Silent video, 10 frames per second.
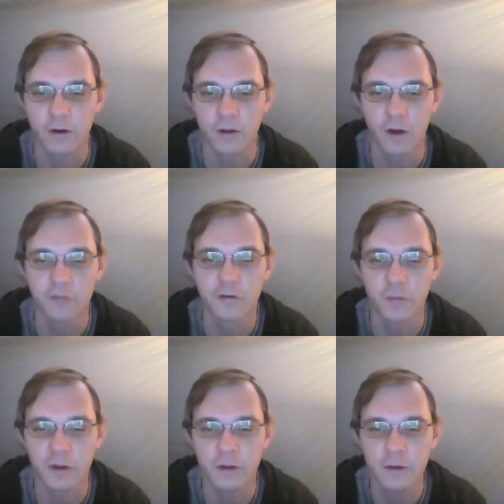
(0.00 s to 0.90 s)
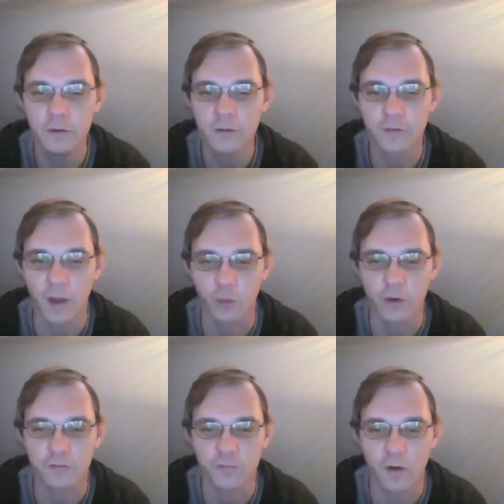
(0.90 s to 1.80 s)
government that
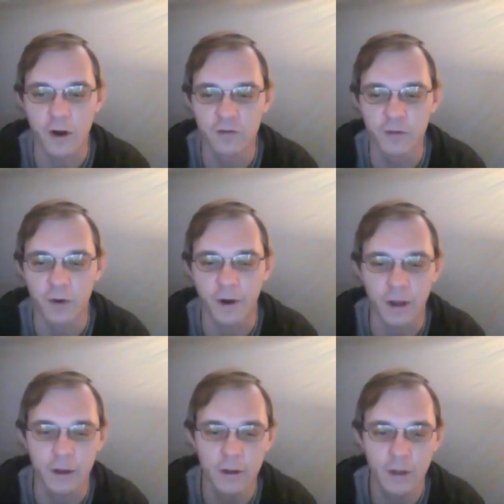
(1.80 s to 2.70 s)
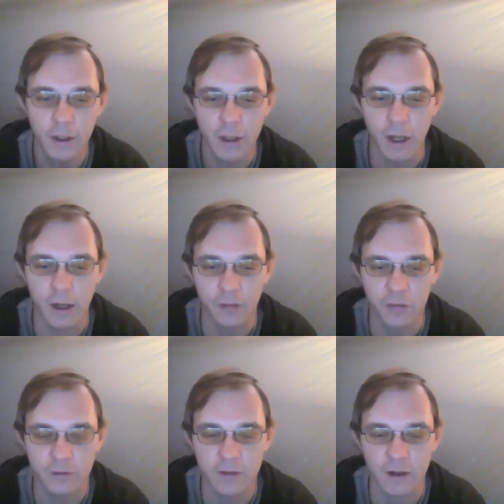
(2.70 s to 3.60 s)
works for everybody. And I
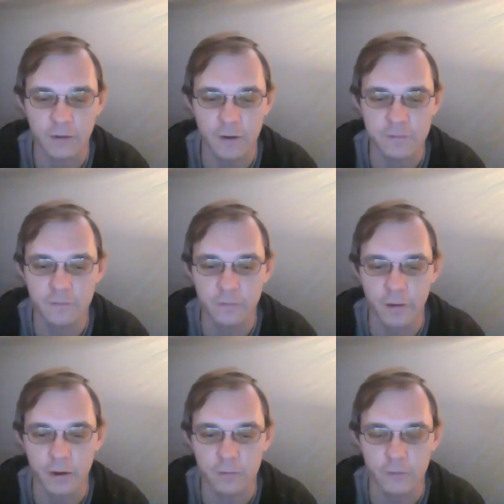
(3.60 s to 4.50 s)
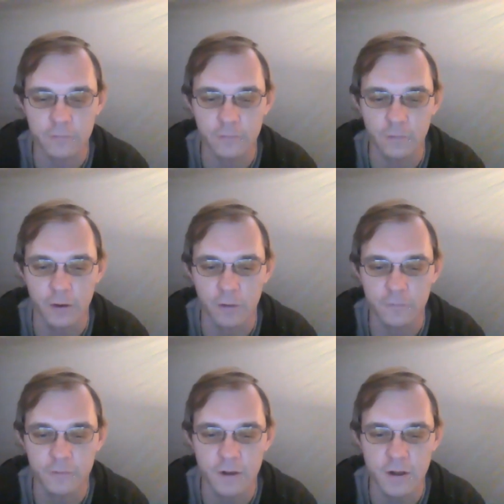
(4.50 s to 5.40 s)
think that it needs to look this, you know, the
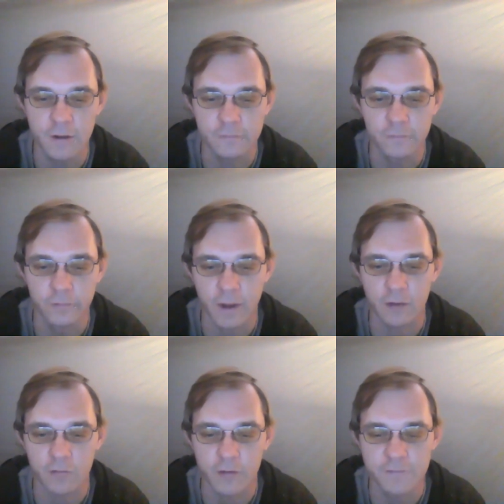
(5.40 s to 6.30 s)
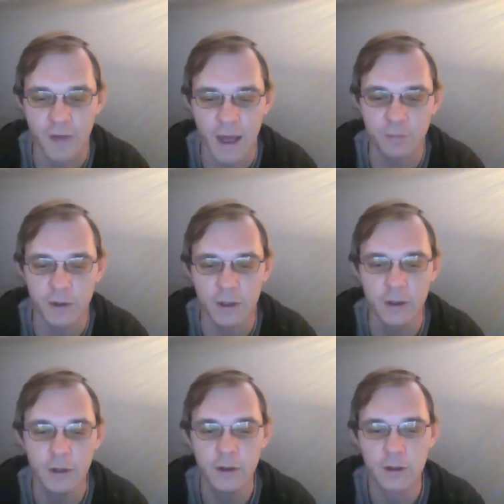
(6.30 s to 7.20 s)
city needs to look at revamping
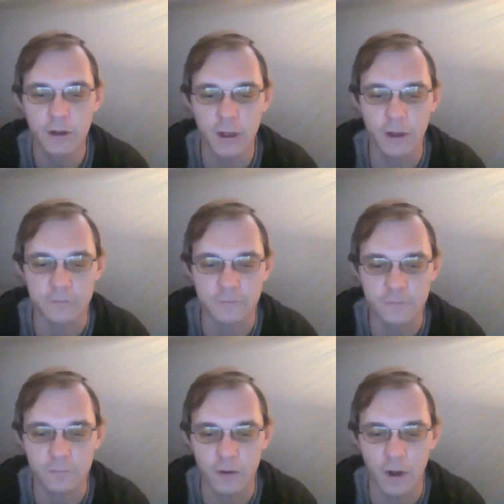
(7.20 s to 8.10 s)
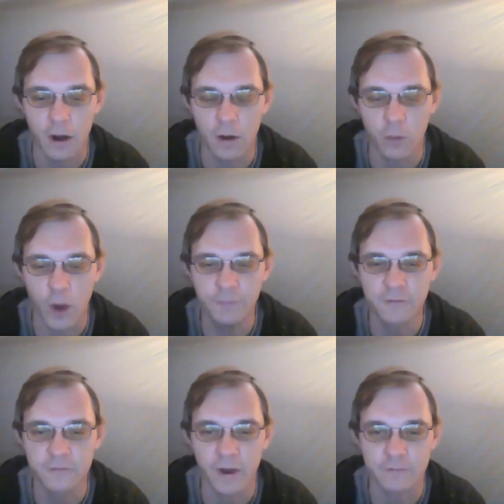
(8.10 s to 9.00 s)
its
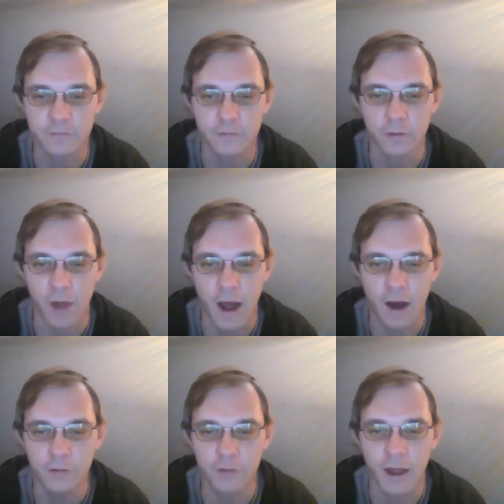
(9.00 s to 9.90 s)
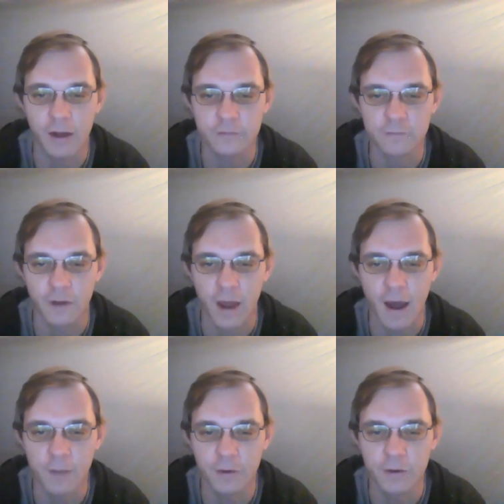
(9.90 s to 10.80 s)
website to allow that to
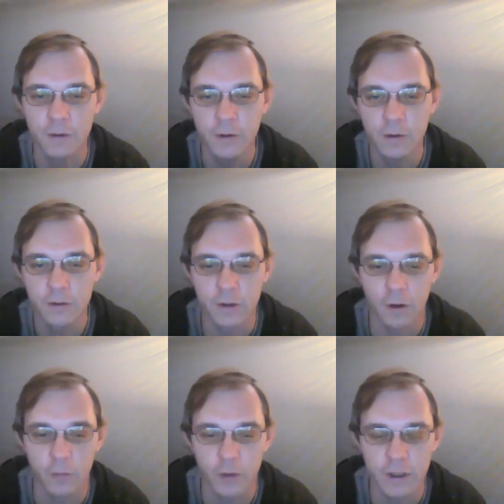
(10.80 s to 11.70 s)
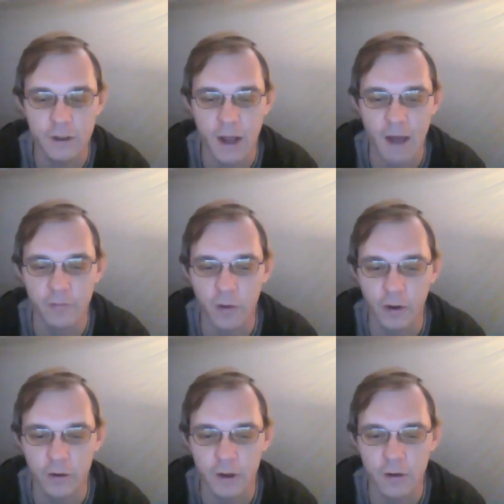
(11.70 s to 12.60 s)
happen. You know, we need to have
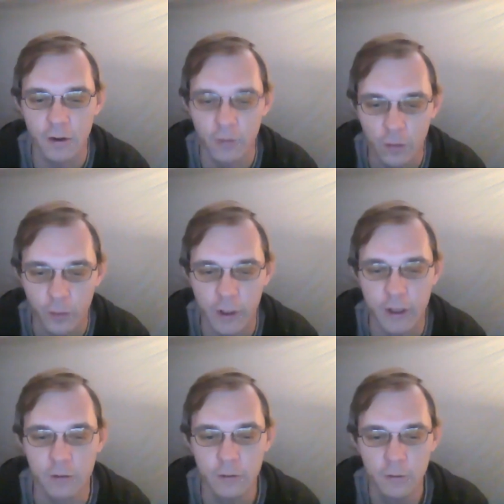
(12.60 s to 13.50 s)
an area where we can